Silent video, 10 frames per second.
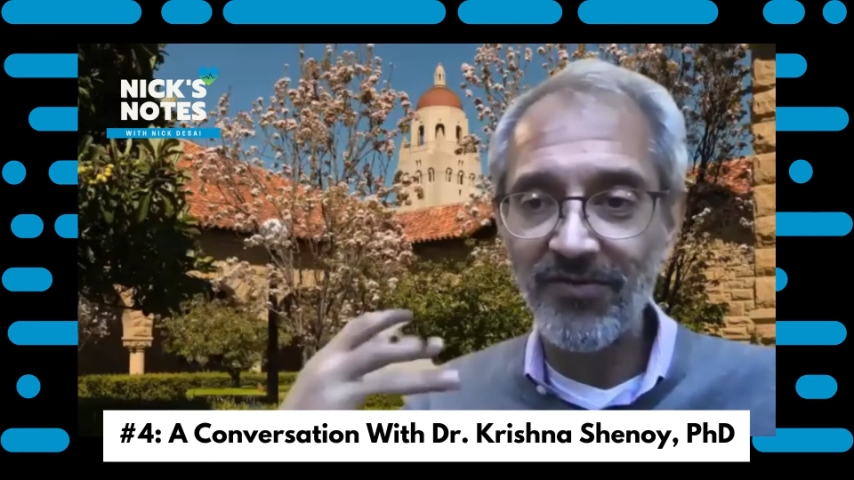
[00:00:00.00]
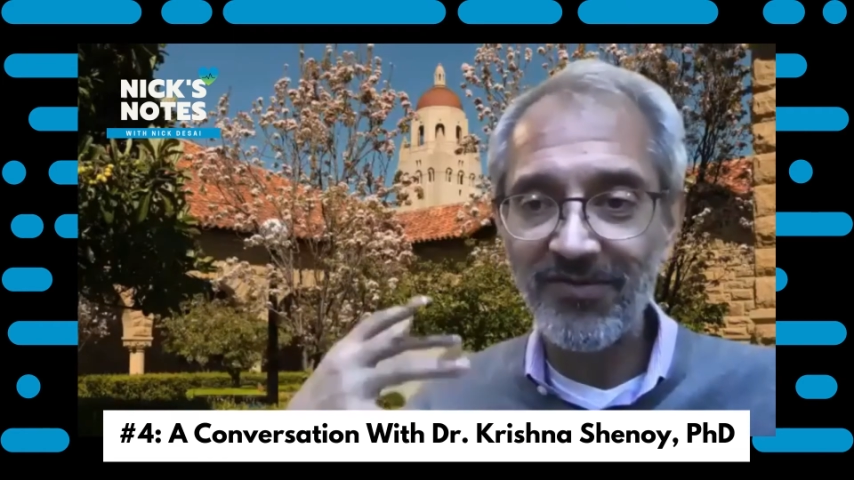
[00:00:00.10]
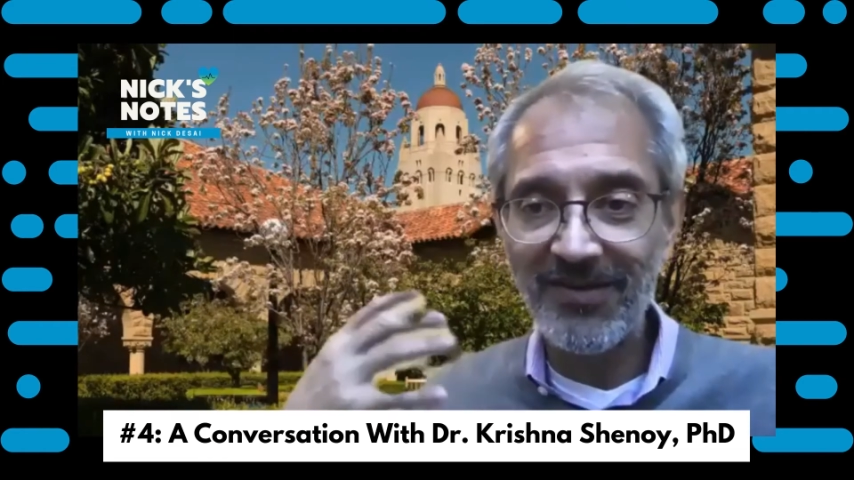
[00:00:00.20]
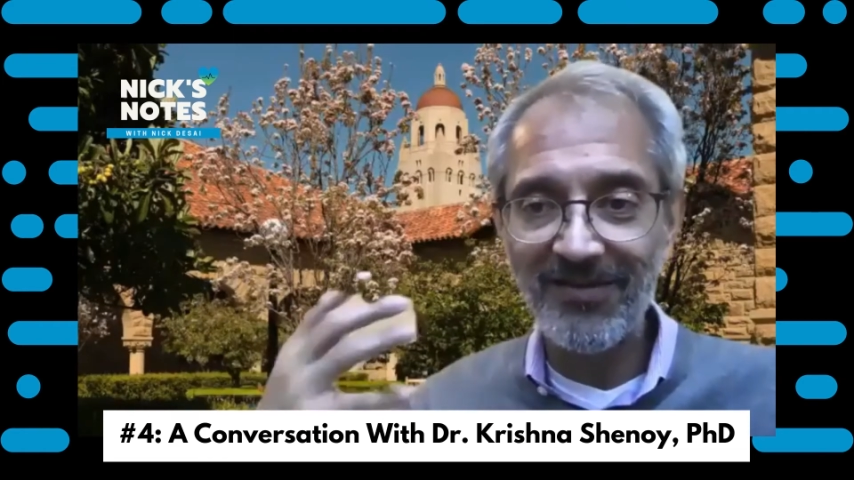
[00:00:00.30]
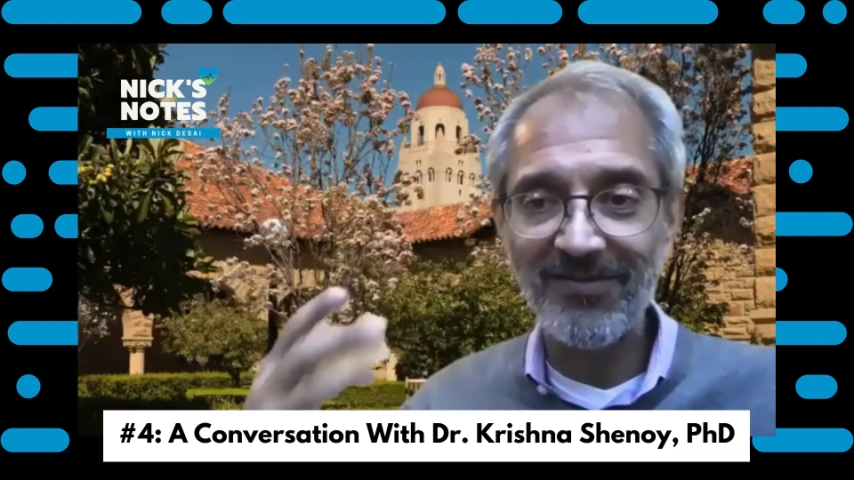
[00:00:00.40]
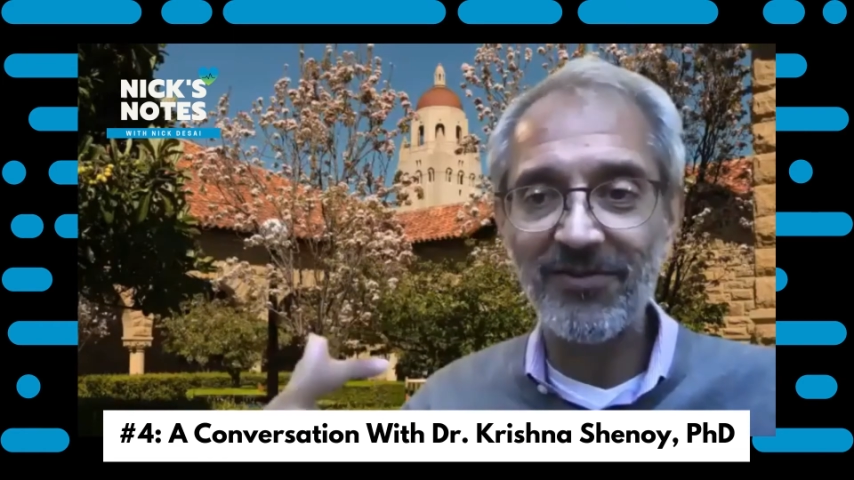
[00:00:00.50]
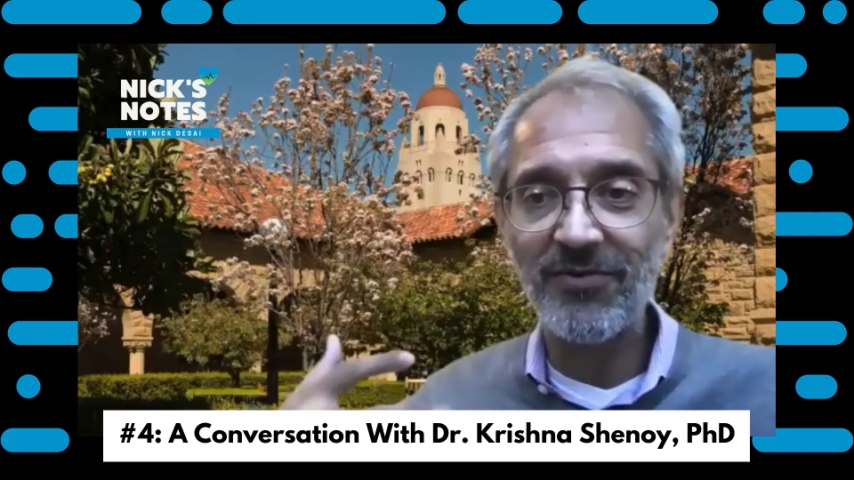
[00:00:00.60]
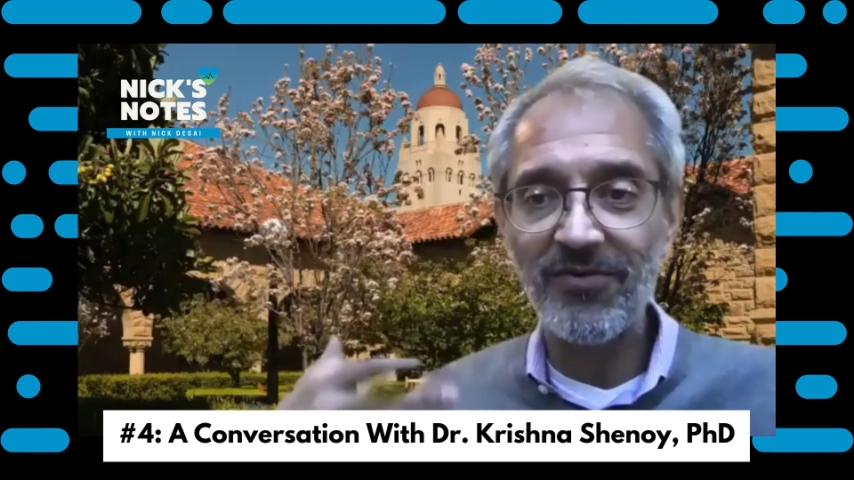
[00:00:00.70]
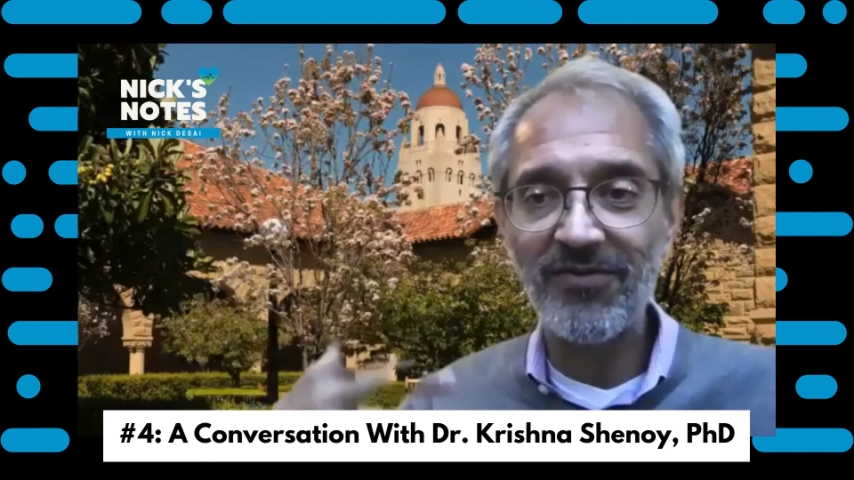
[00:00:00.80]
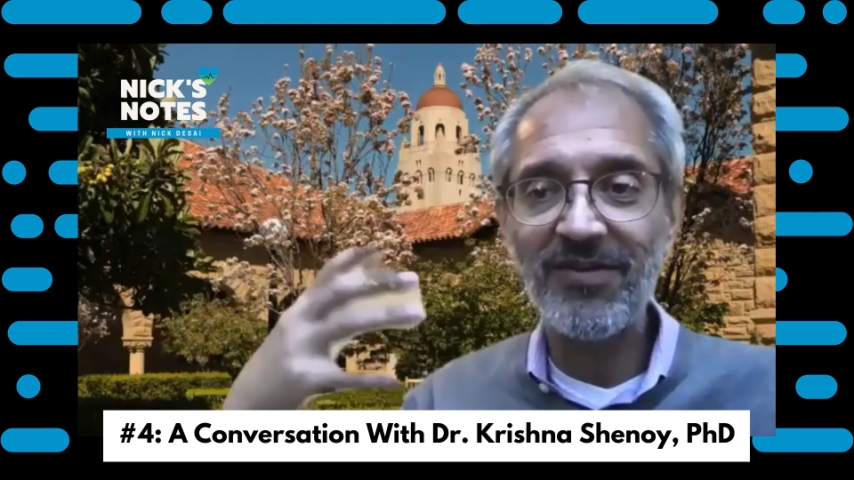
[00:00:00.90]

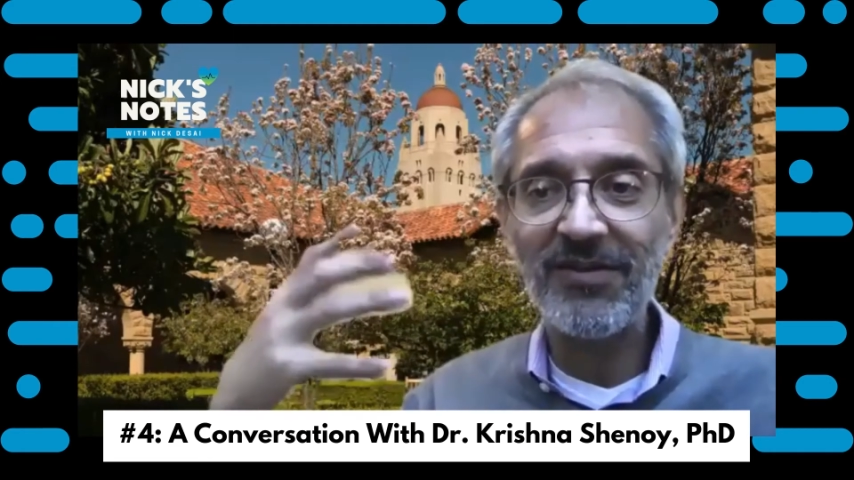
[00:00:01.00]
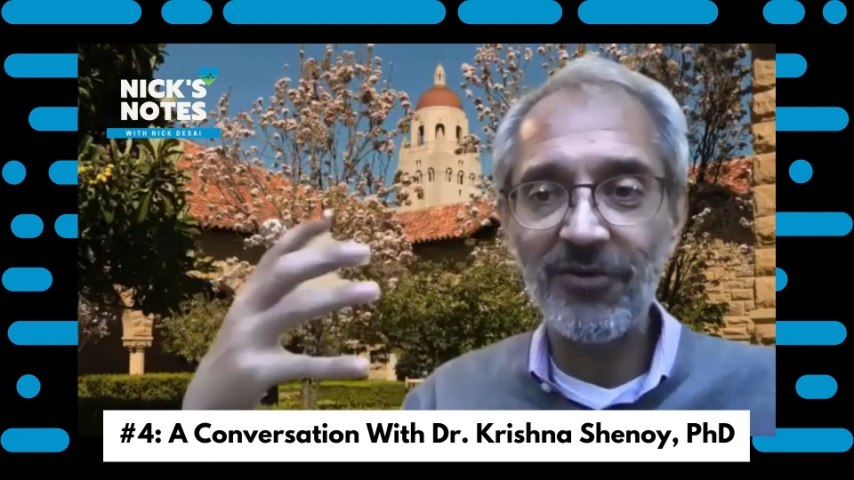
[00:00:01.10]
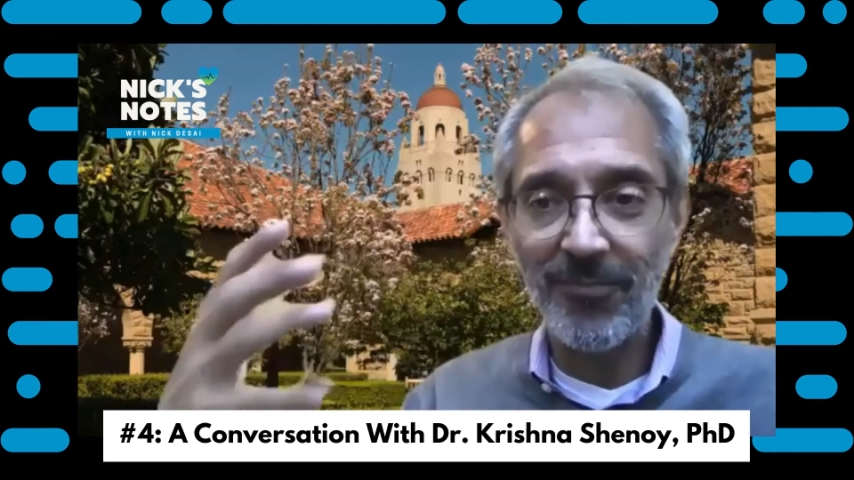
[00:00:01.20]
statistical signal